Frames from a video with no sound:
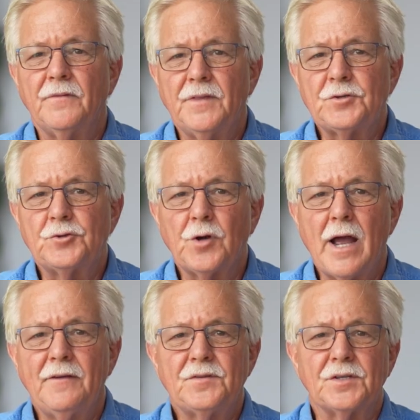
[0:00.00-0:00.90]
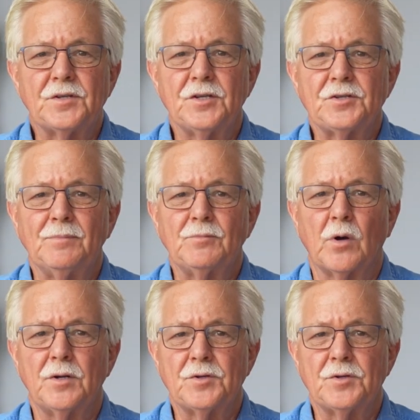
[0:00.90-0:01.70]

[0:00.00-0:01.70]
This drives the system towards